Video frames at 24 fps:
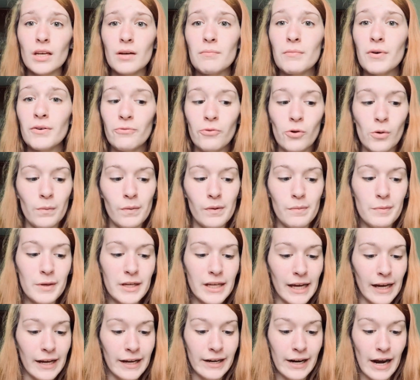Before we
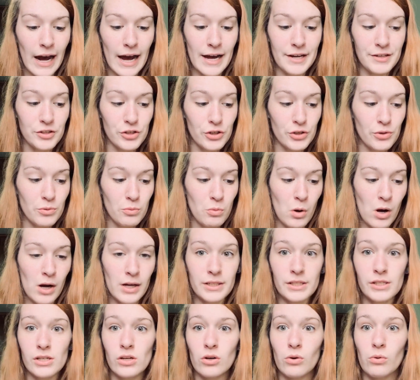begin, I do
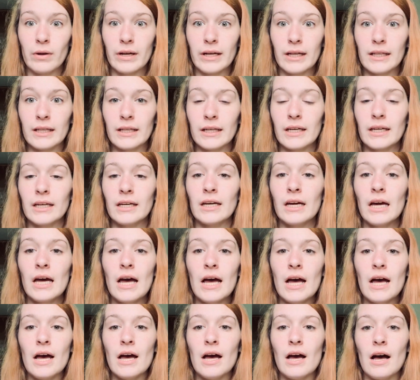want to quickly
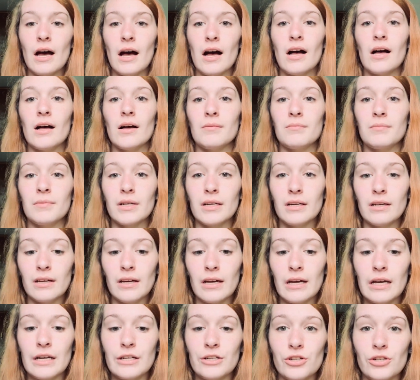
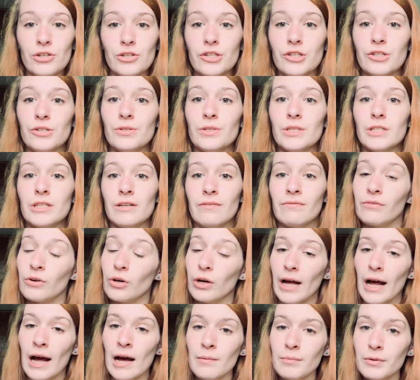introduce some
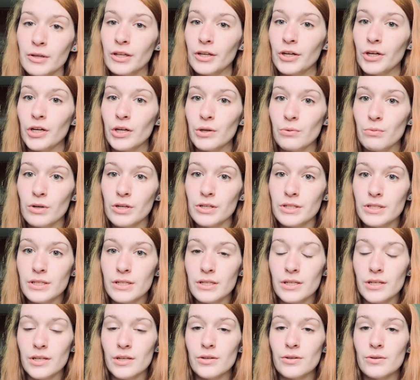vocabulary words
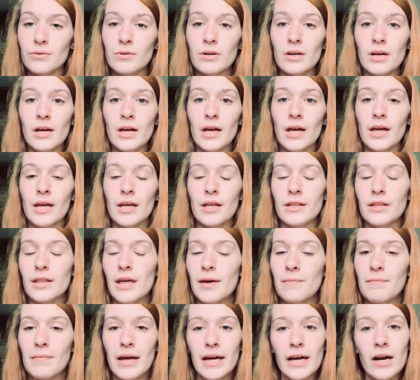to you. They
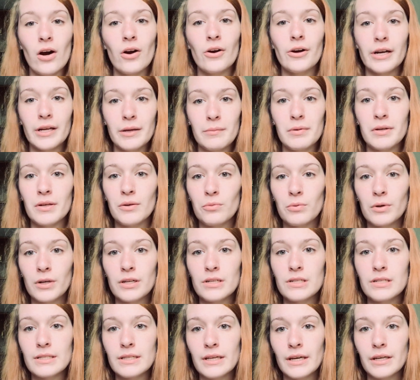may already be
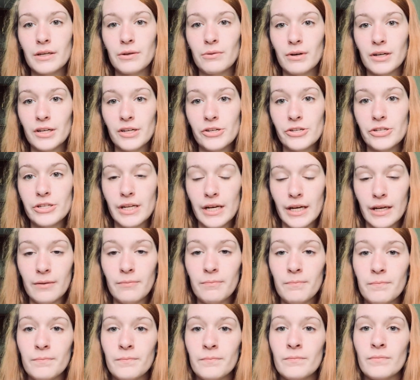words that you
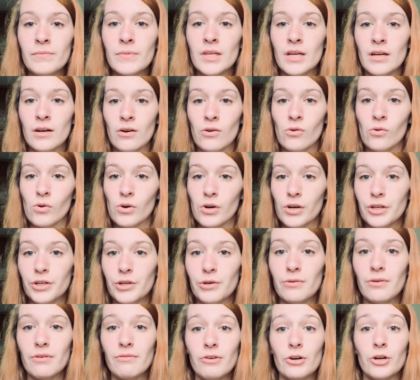understand or
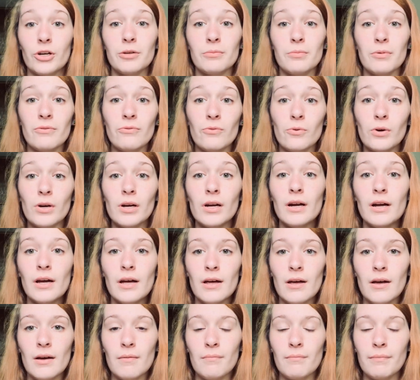you have heard before,
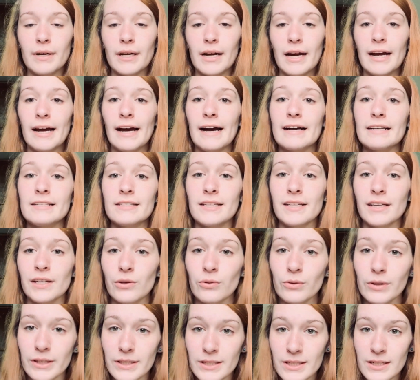but I ask that
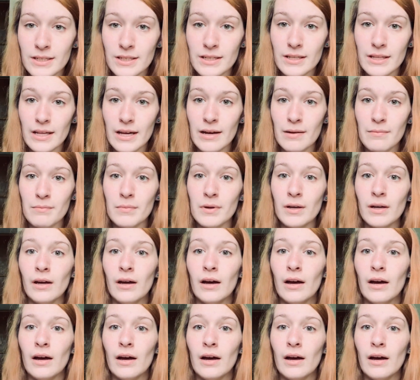you listen to them